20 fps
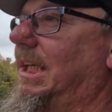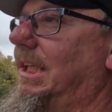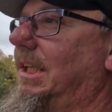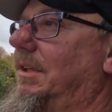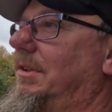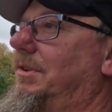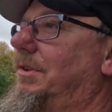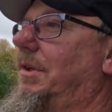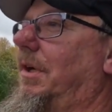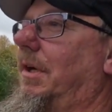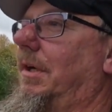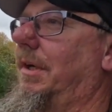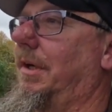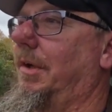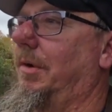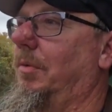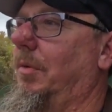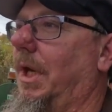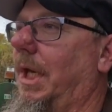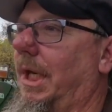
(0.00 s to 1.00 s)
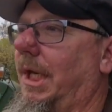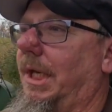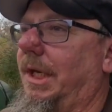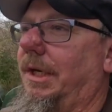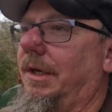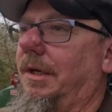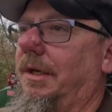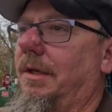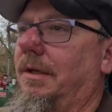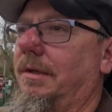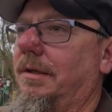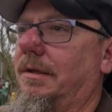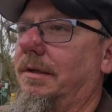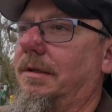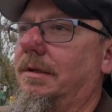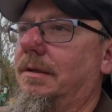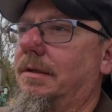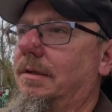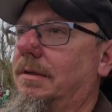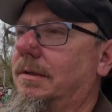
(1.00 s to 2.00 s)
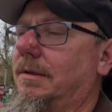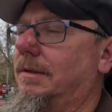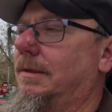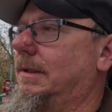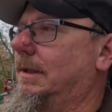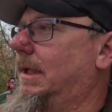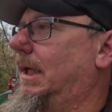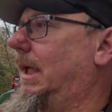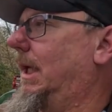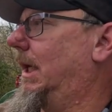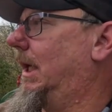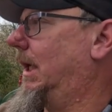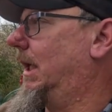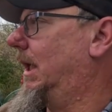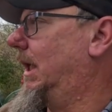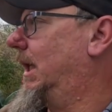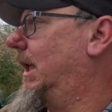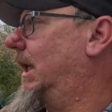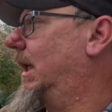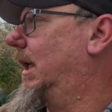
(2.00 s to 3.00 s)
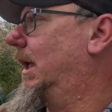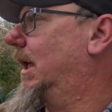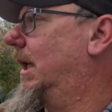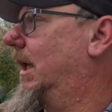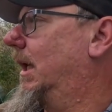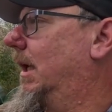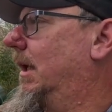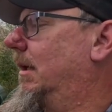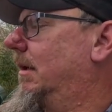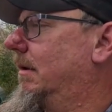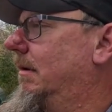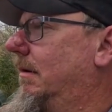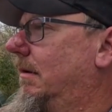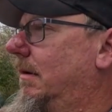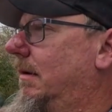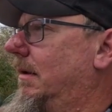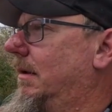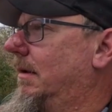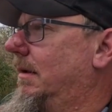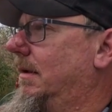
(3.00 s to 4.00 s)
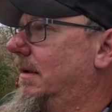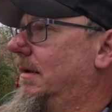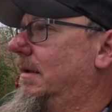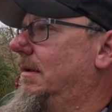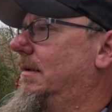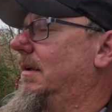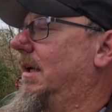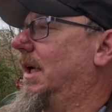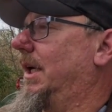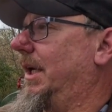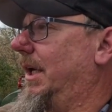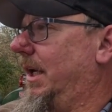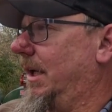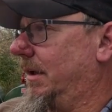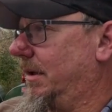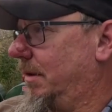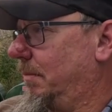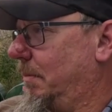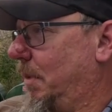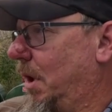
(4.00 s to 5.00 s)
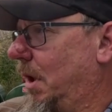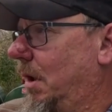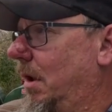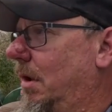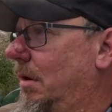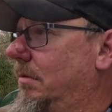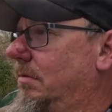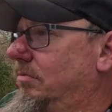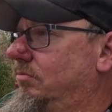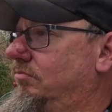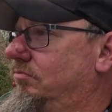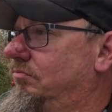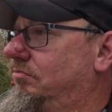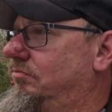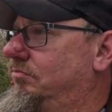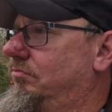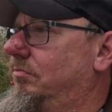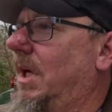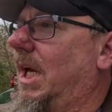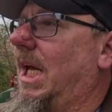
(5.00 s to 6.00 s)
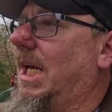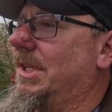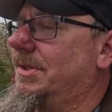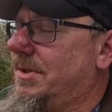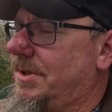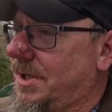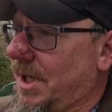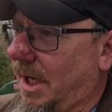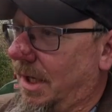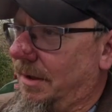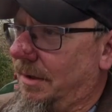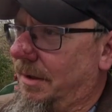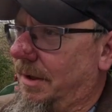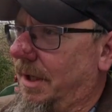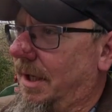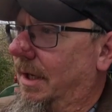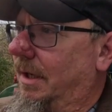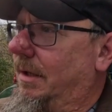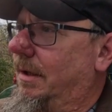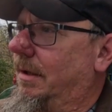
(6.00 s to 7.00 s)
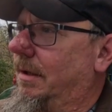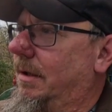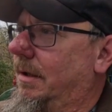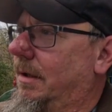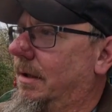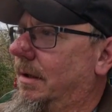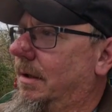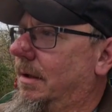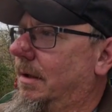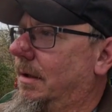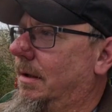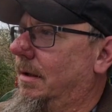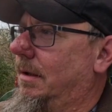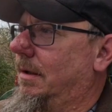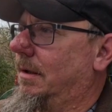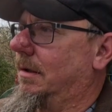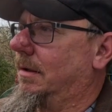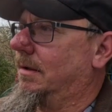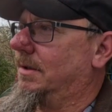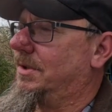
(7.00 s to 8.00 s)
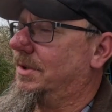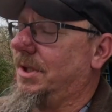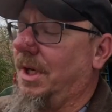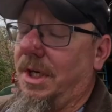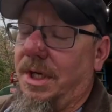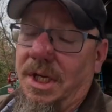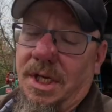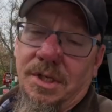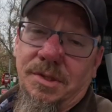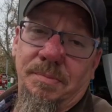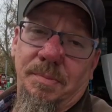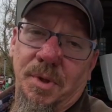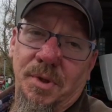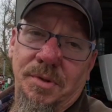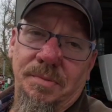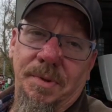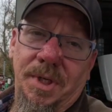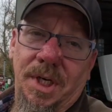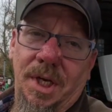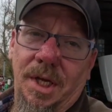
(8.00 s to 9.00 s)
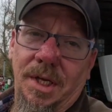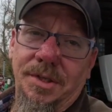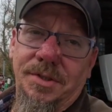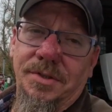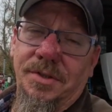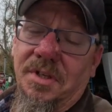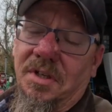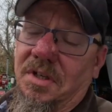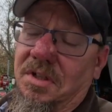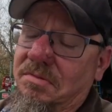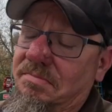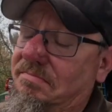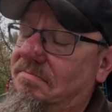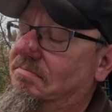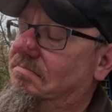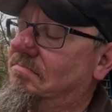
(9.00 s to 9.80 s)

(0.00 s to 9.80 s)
there's talking rain again tomorrow and Saturday. Sunday's supposed to be nice though.